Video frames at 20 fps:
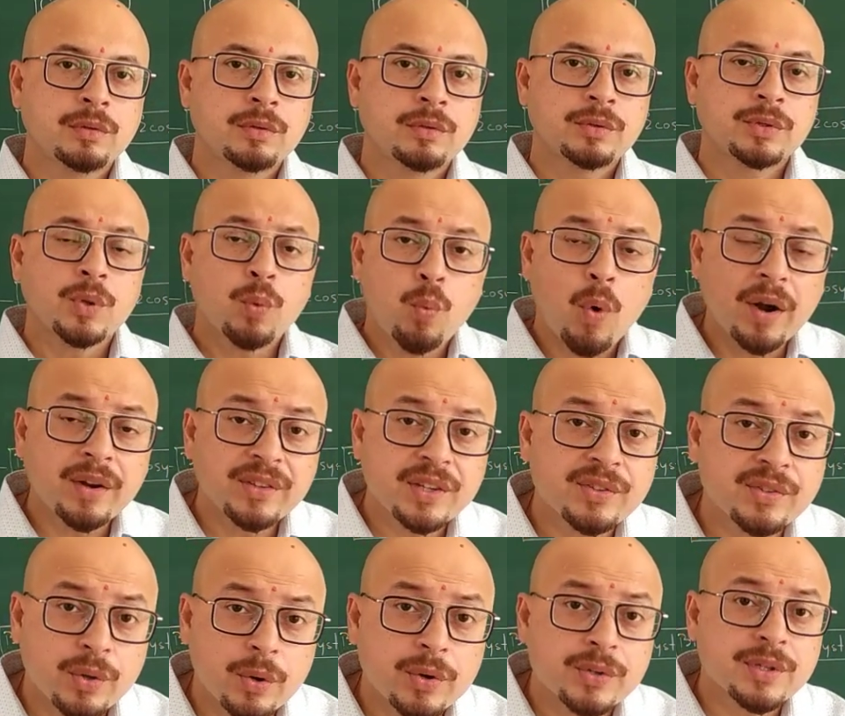So what is the
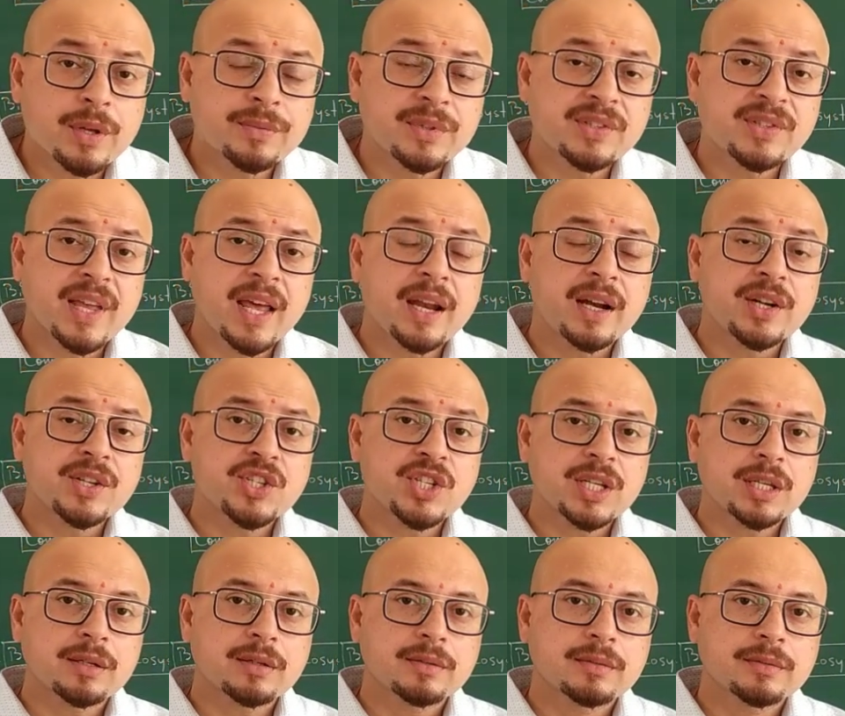source of this energy?
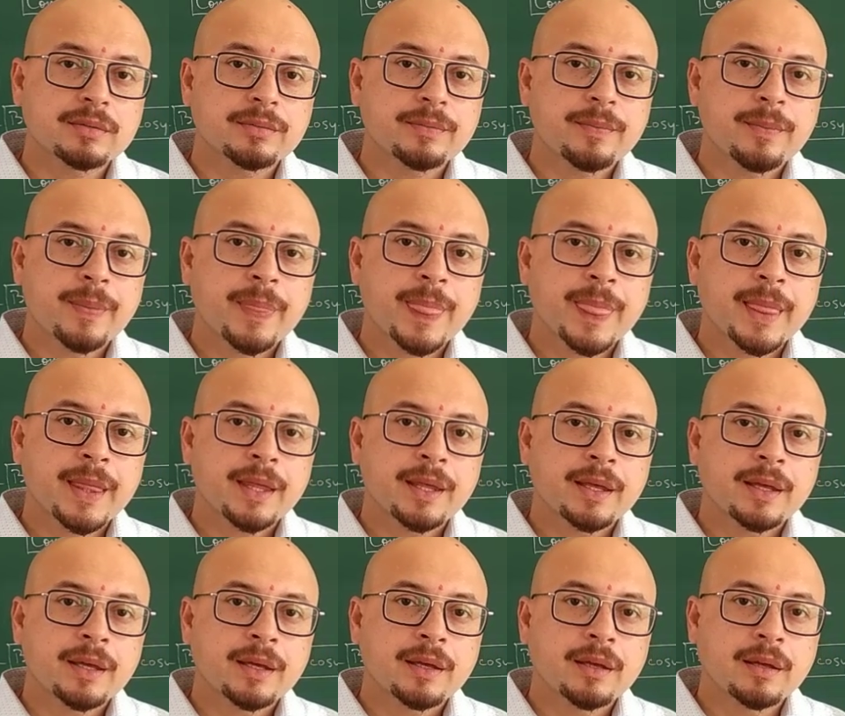
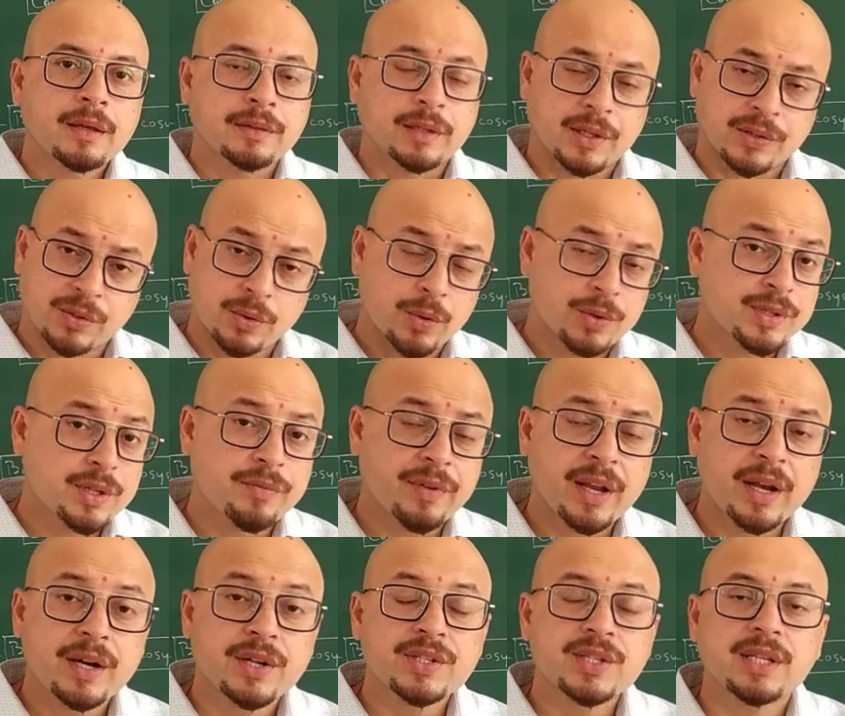The source of
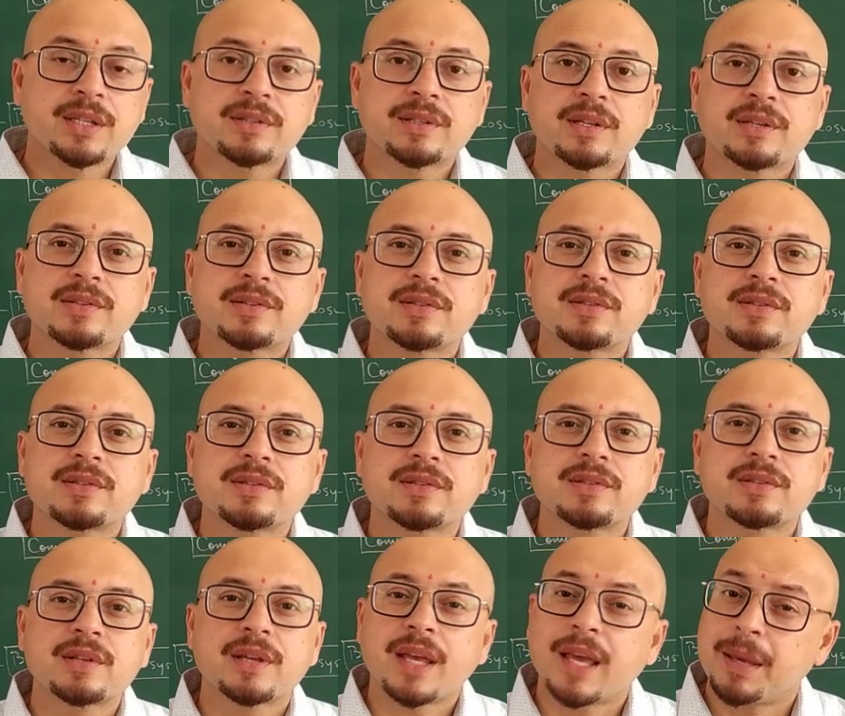energy is
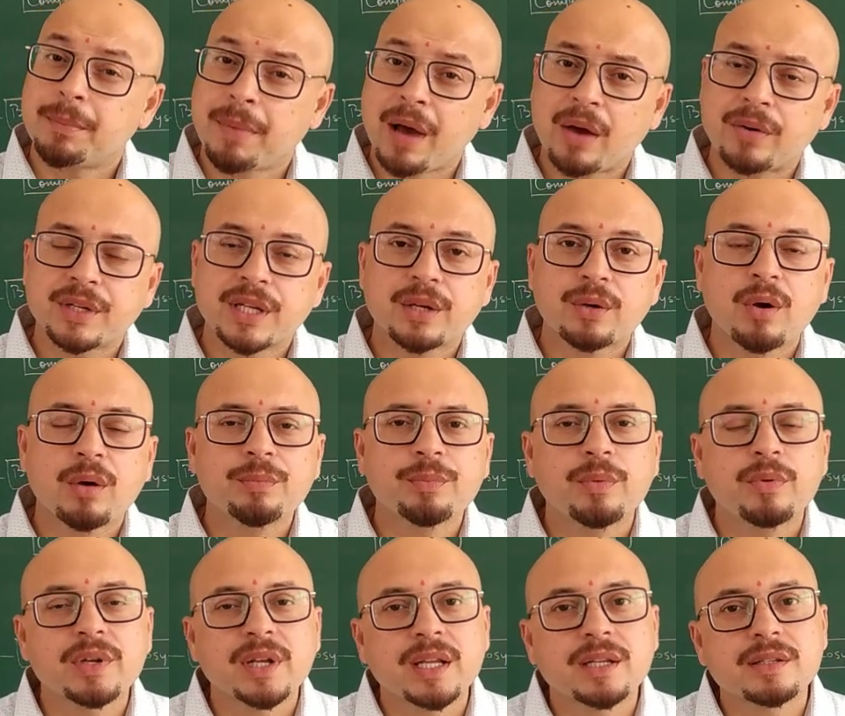this abiotic
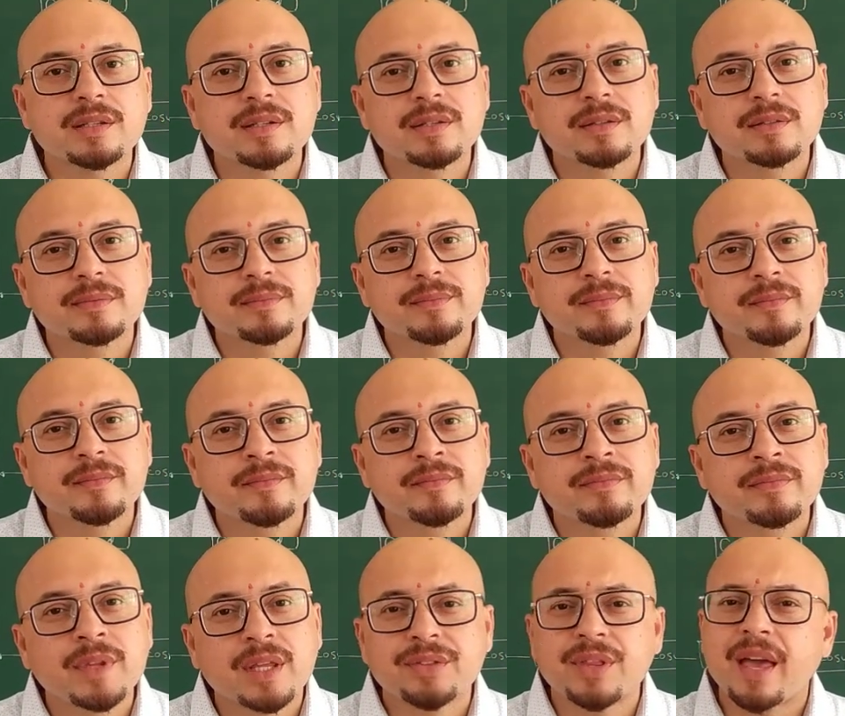component.
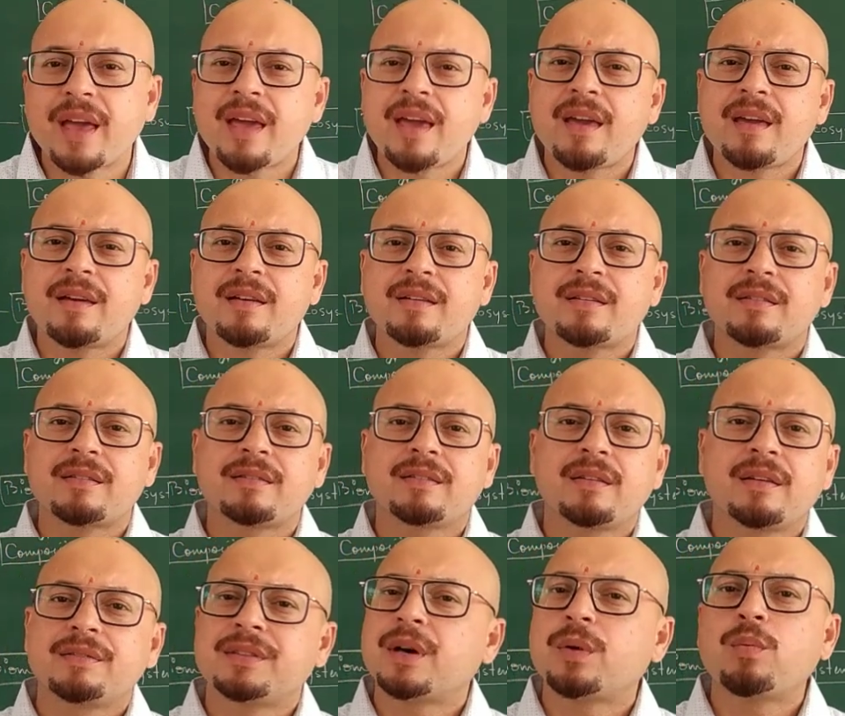The air,
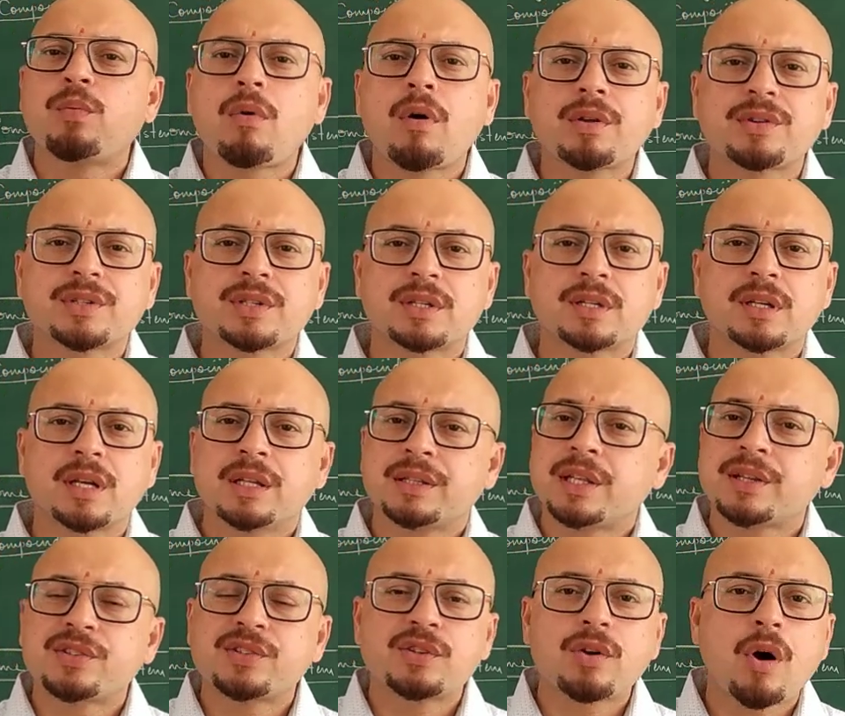the water, the
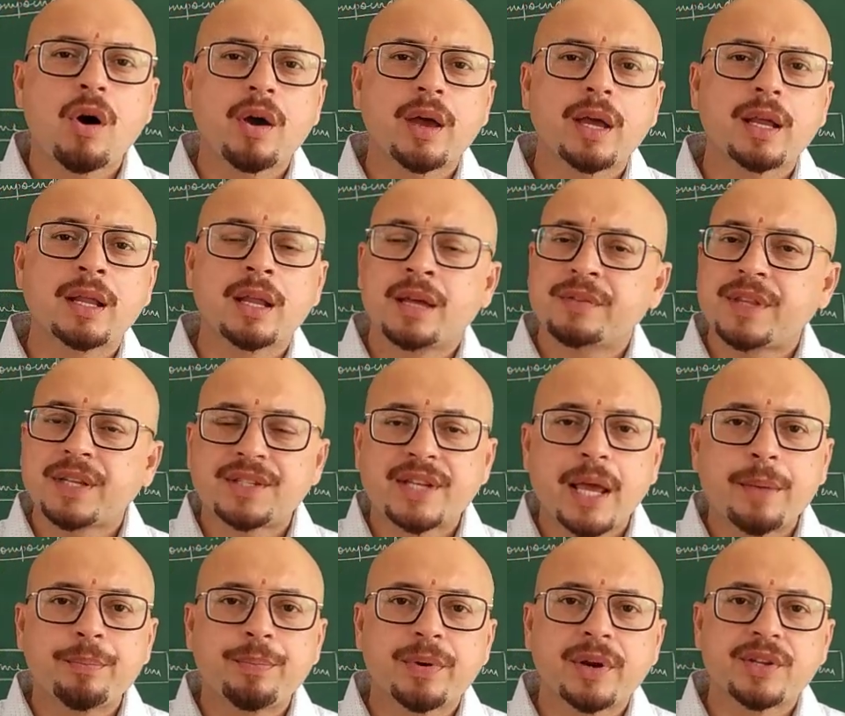soil, the
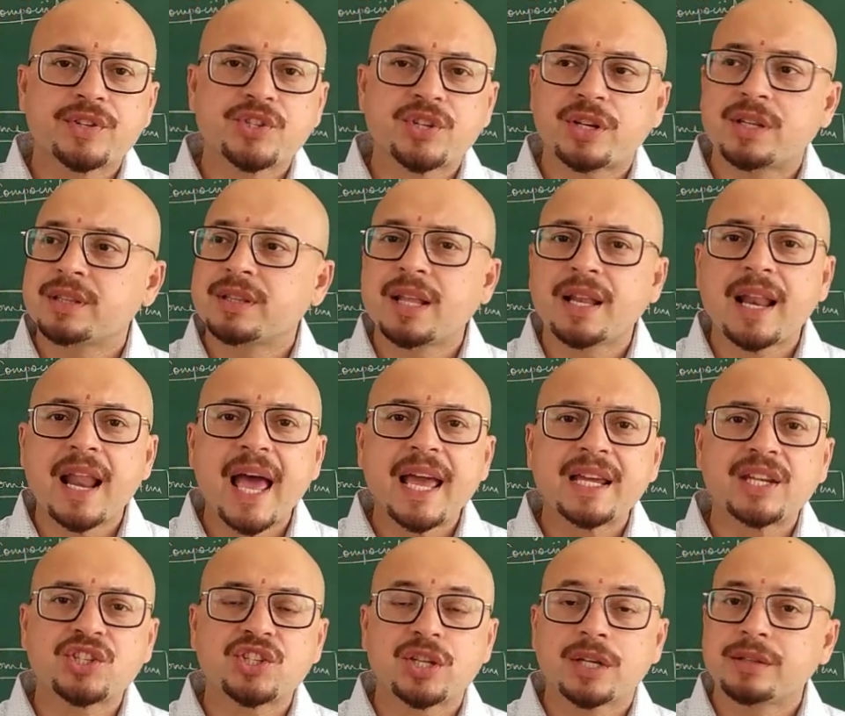temperature, the
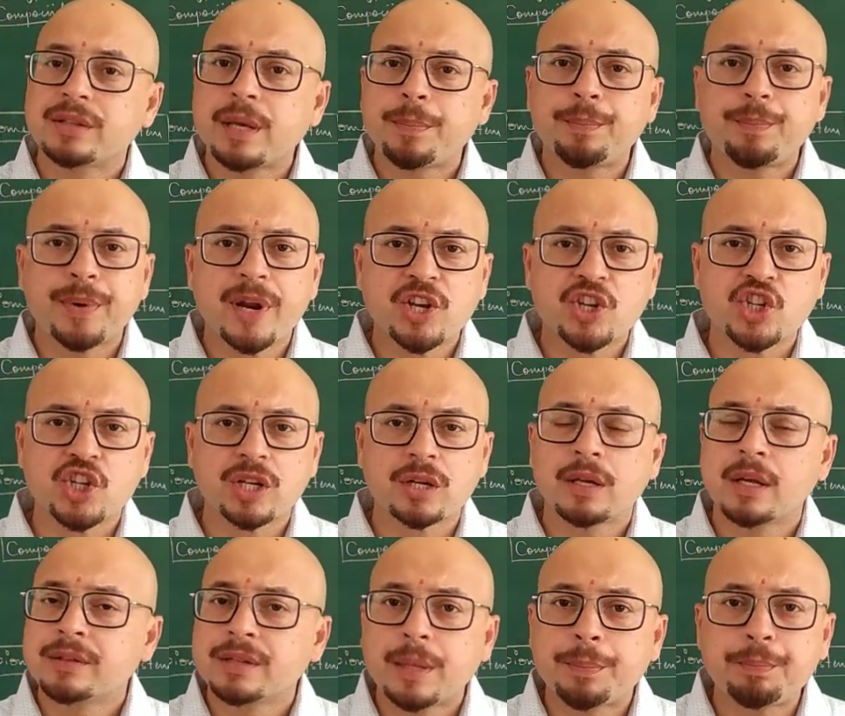light, the pressure,
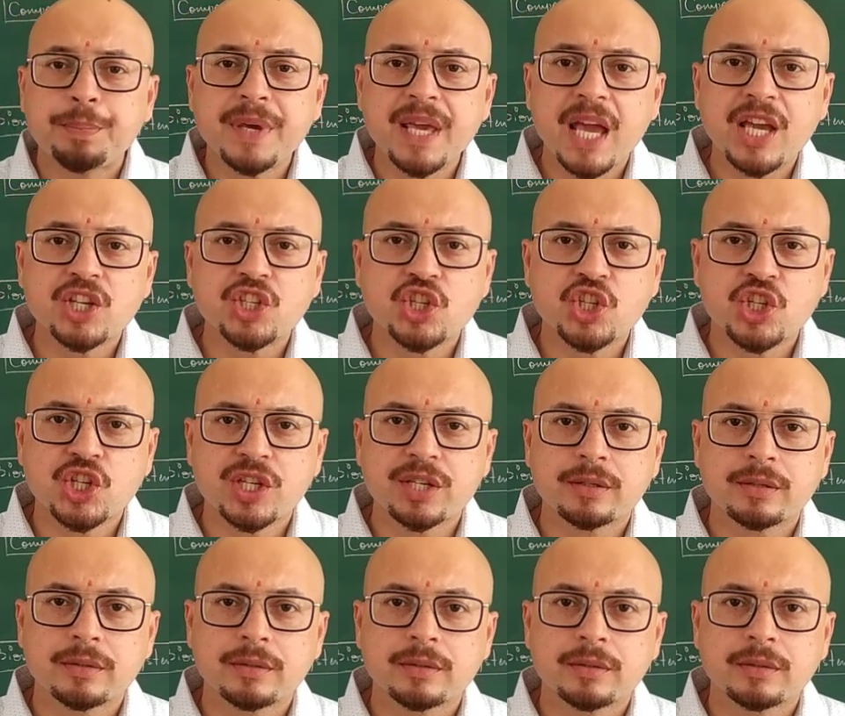the
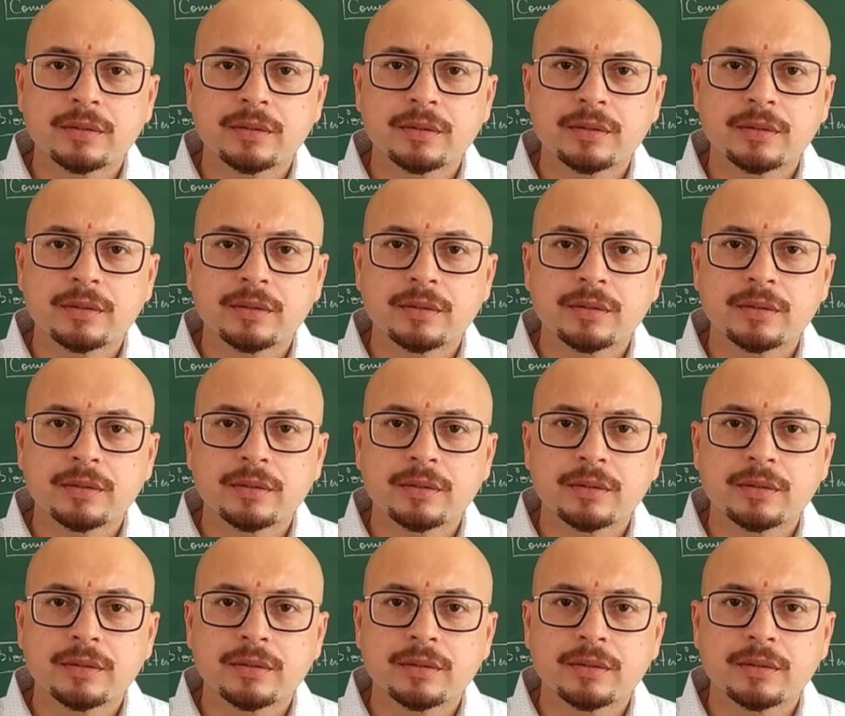pH.